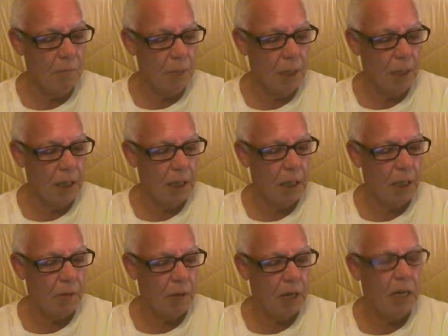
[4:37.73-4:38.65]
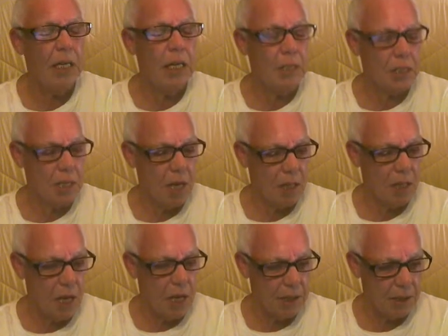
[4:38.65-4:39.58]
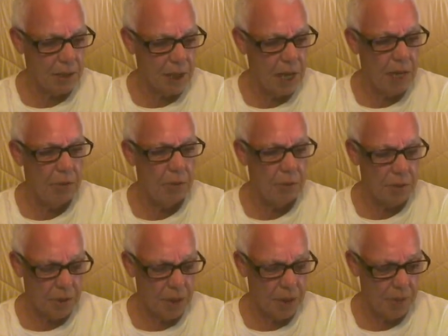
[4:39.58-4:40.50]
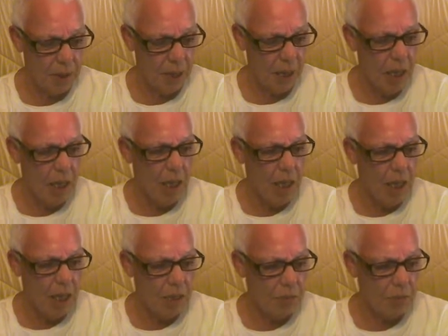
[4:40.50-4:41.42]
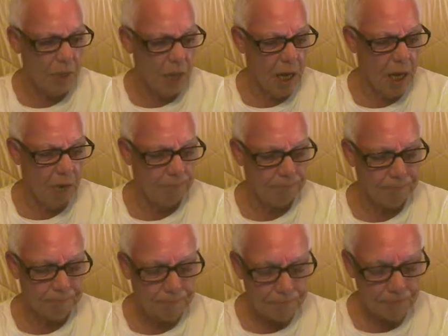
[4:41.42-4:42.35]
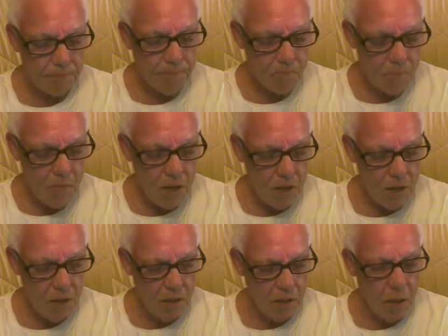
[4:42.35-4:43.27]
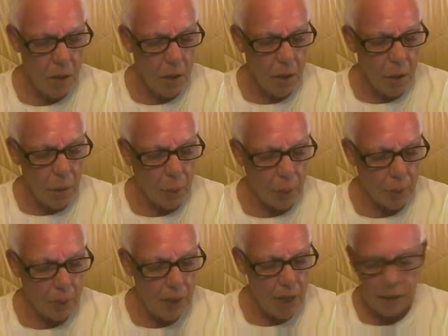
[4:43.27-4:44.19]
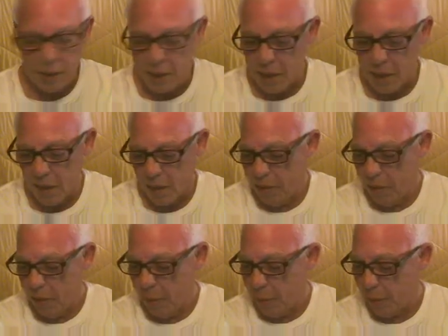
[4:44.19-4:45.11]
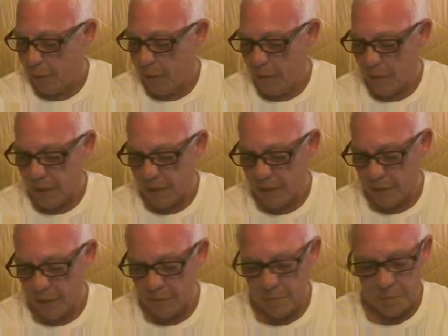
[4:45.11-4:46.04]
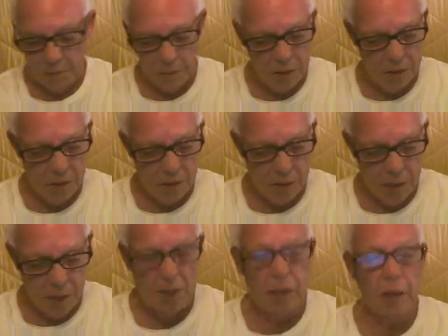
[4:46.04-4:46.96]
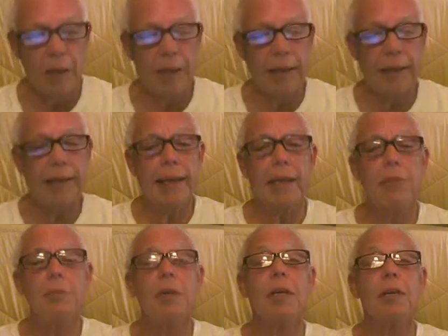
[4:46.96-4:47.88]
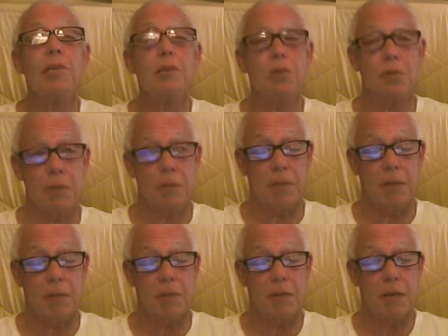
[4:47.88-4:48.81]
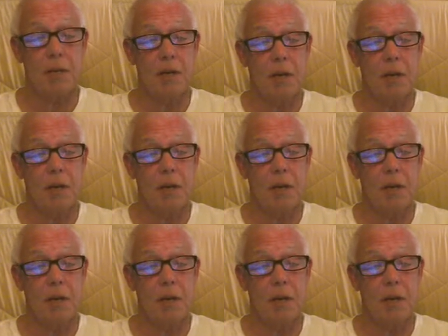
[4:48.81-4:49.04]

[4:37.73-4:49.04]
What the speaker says: but anyway, and he's a young guy too. The guy who owns this company, he's 28, and that that right there can be an issue sometimes